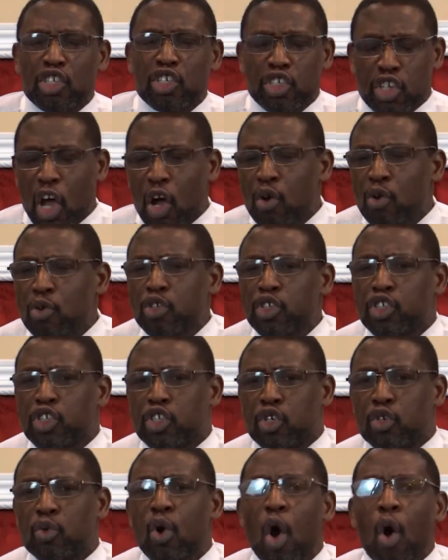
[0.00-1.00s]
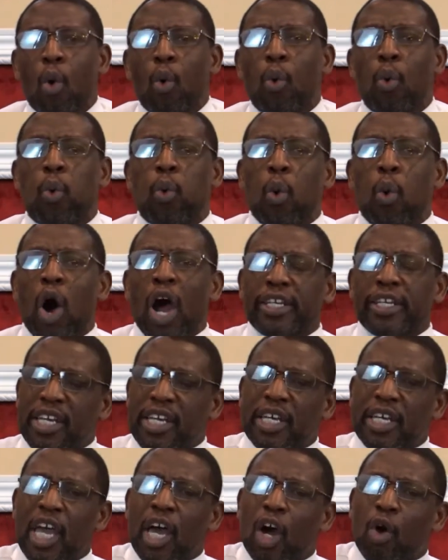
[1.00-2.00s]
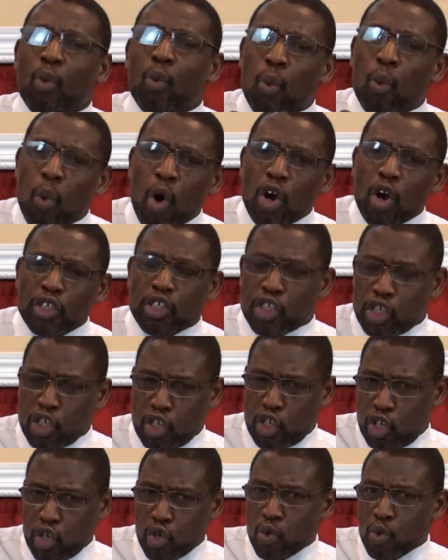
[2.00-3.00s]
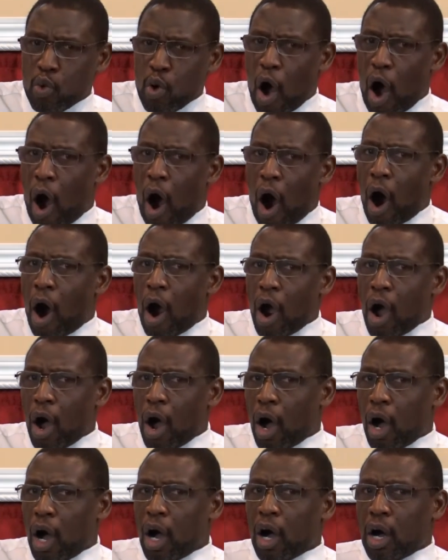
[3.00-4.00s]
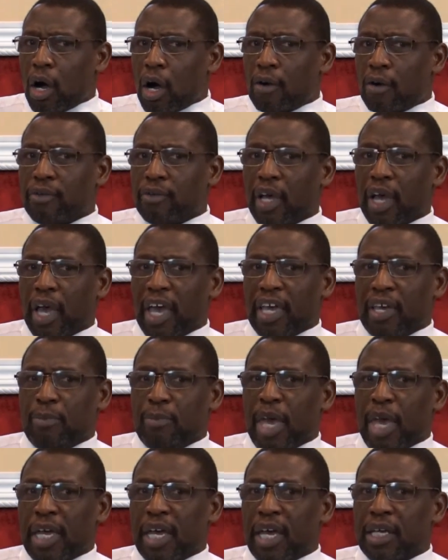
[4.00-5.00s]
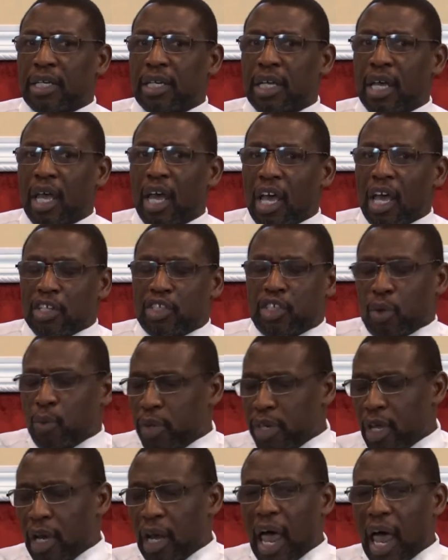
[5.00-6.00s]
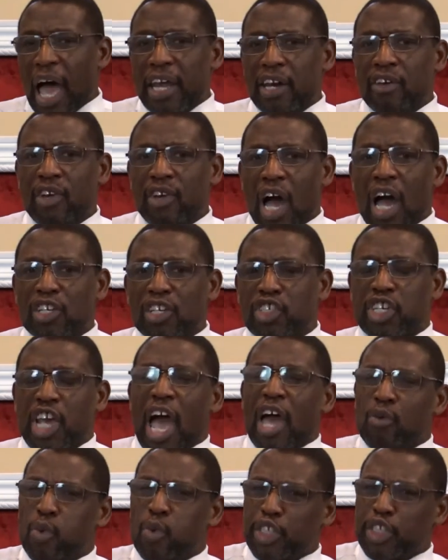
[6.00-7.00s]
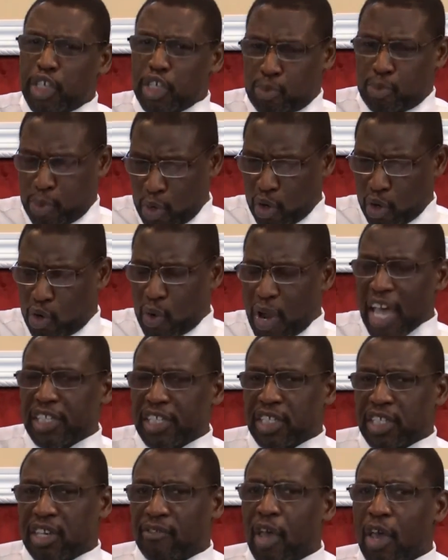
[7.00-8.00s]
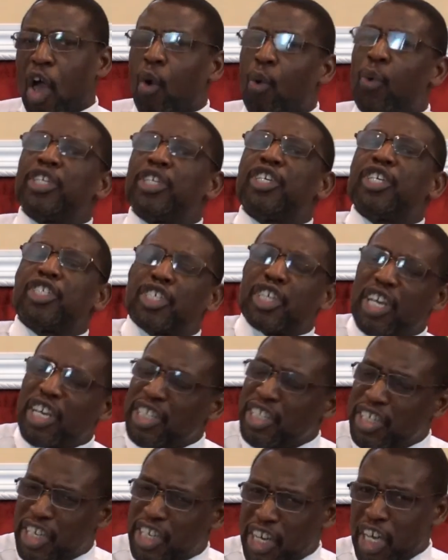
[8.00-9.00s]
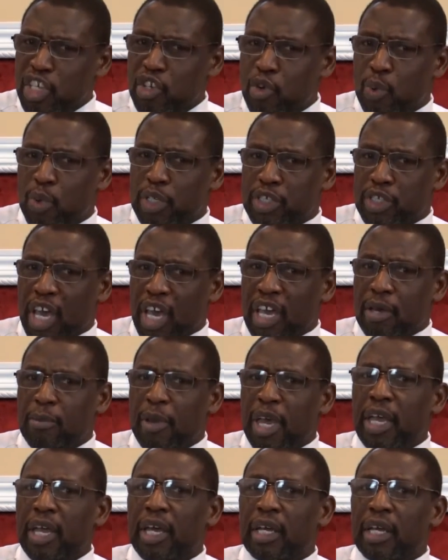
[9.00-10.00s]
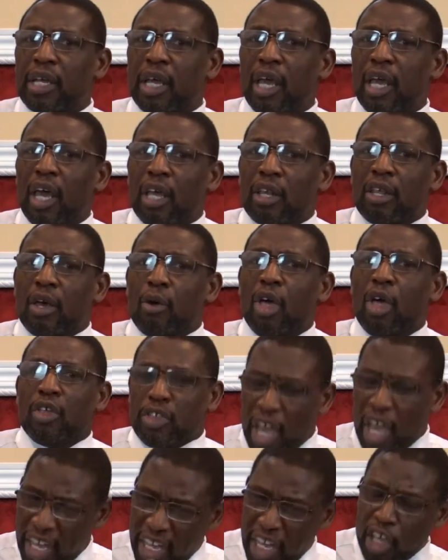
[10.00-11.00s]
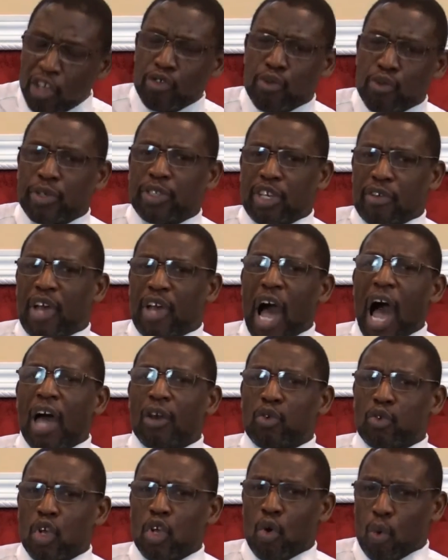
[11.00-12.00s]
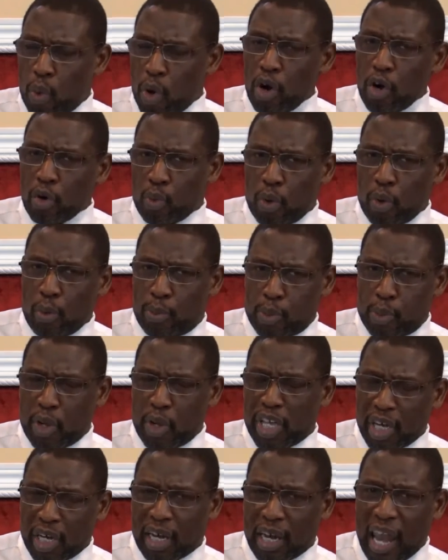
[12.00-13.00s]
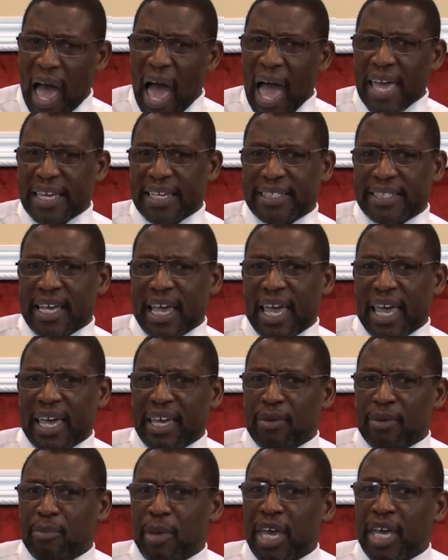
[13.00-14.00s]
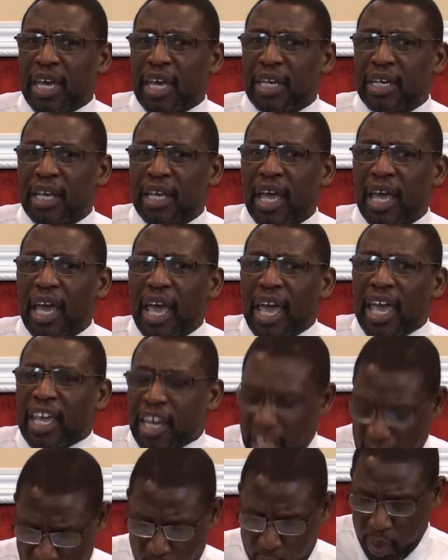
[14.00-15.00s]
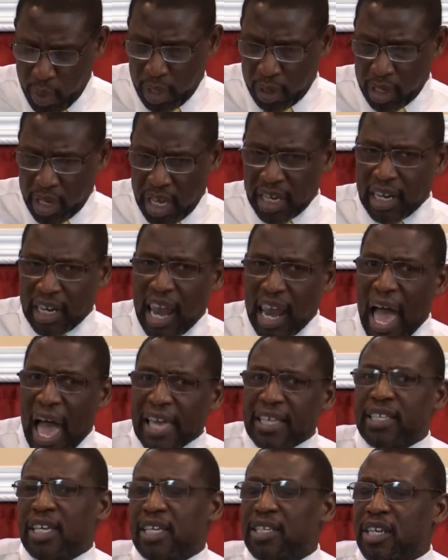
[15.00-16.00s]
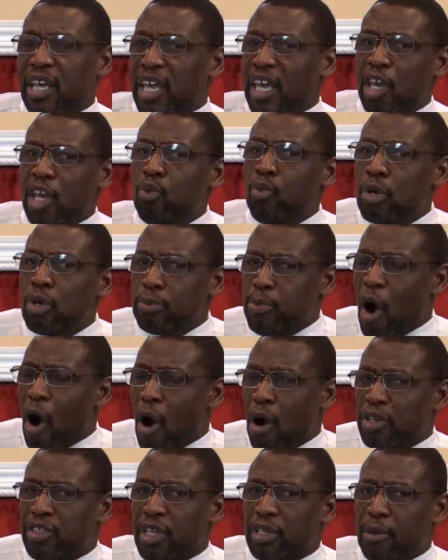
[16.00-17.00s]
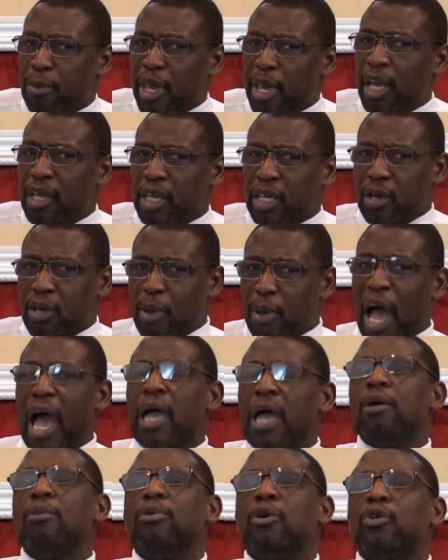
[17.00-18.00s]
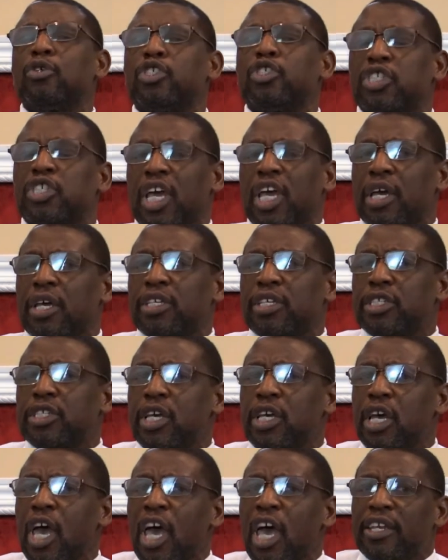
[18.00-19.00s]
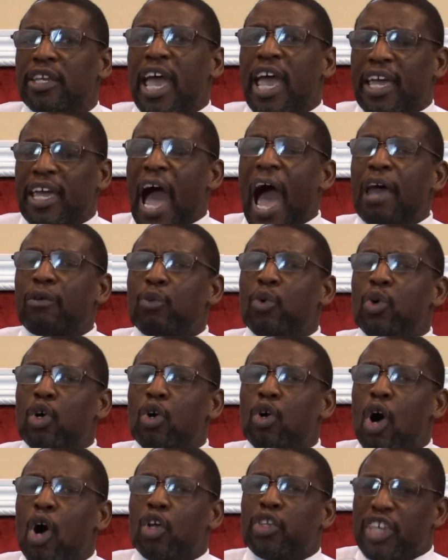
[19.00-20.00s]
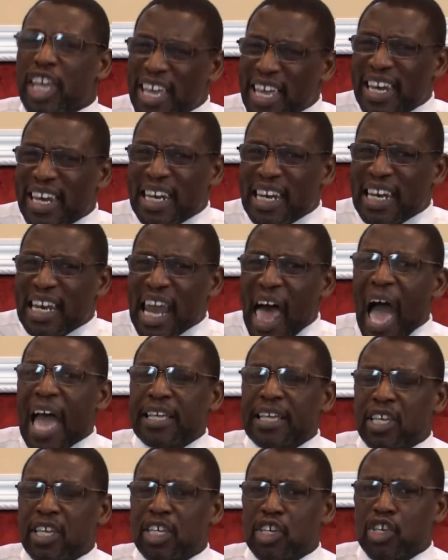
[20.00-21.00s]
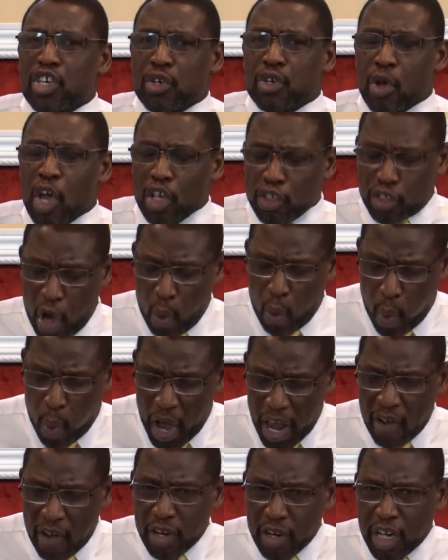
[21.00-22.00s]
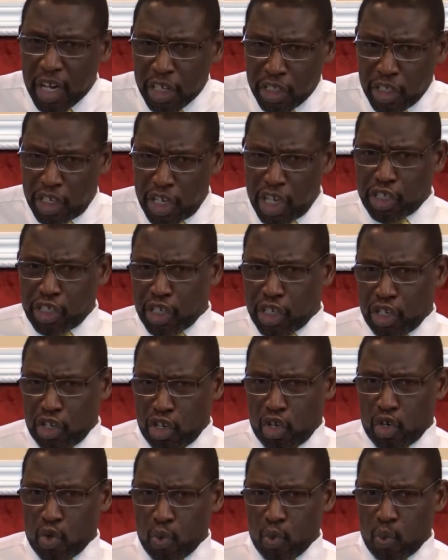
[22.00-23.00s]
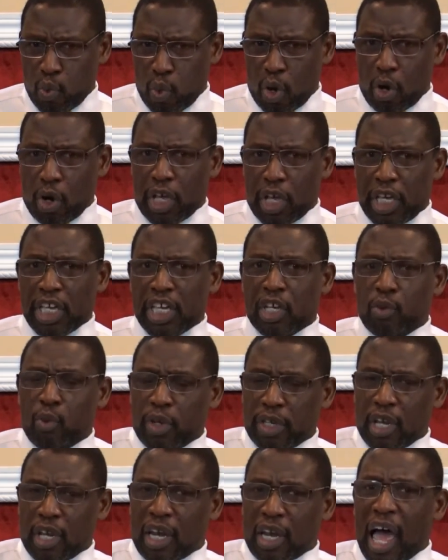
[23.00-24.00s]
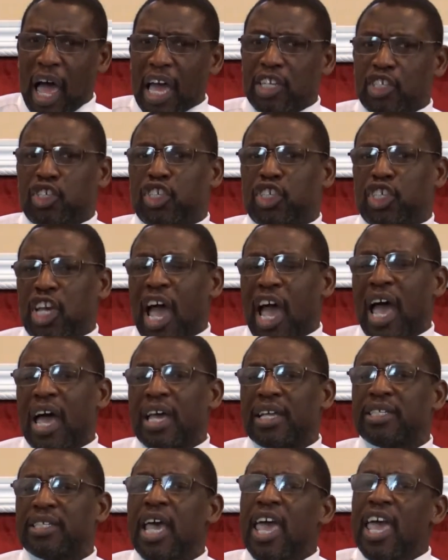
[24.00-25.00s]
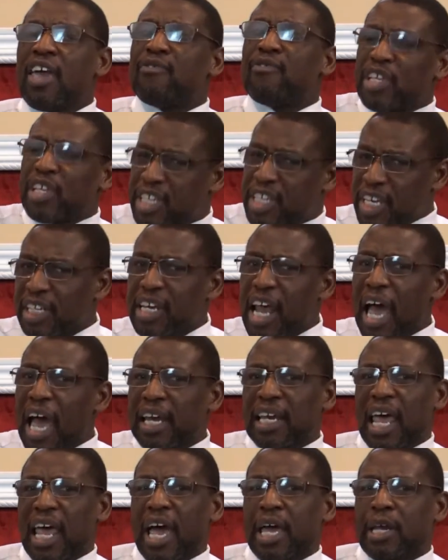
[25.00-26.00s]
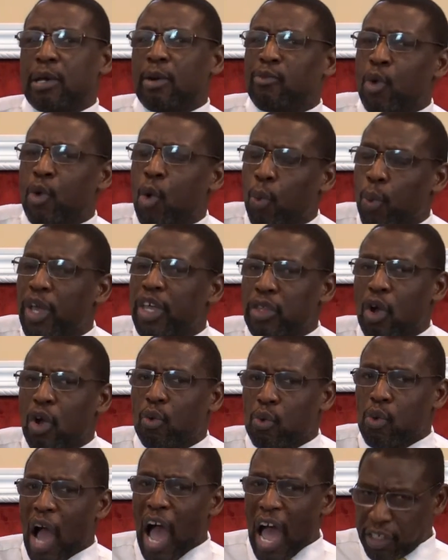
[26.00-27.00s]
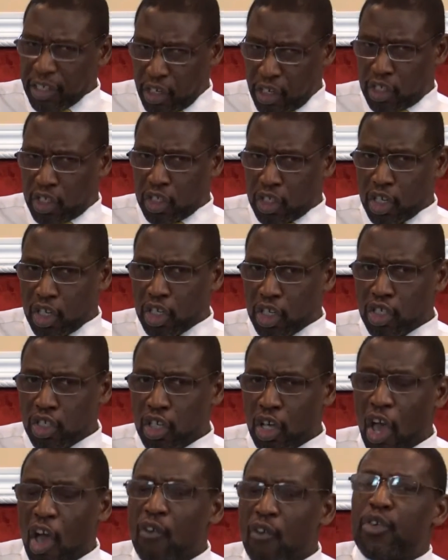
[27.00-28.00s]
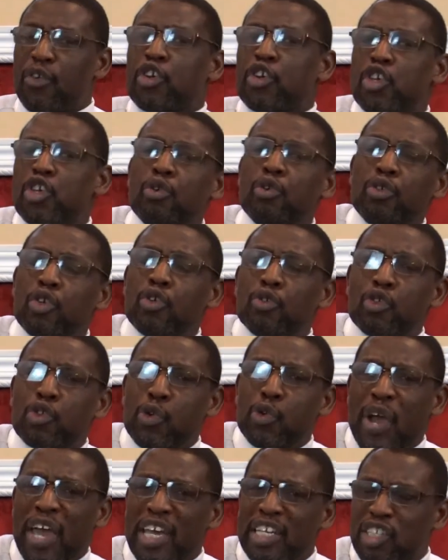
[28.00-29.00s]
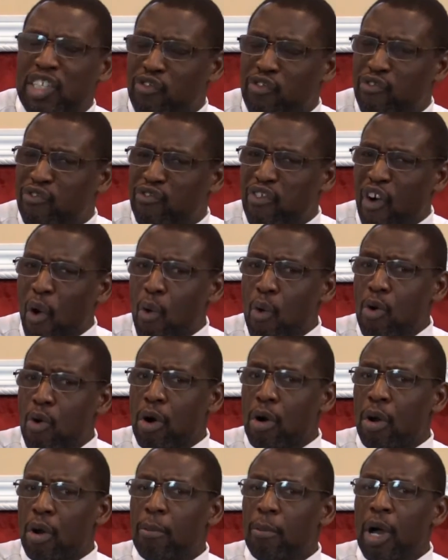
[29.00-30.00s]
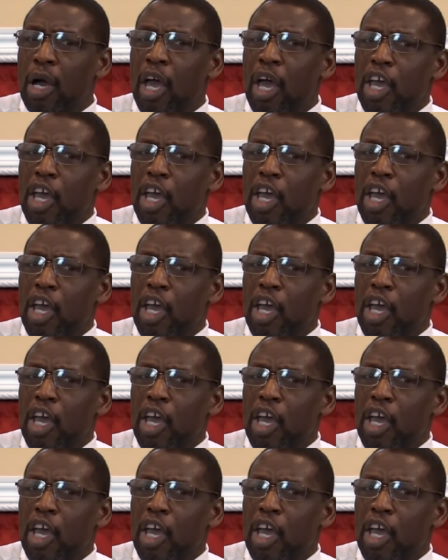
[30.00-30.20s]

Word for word: shows you what works you are of, amen. And so when the light of God shines, which is progressive, which is continuous, amen, the, the entrance of God's word will bring light, amen, and it will enlighten the inward parts of the belly. The Bible says that God will enlighten you. So whatever condition you were in when the light shines, if it did not line up with righteousness, for you to transform,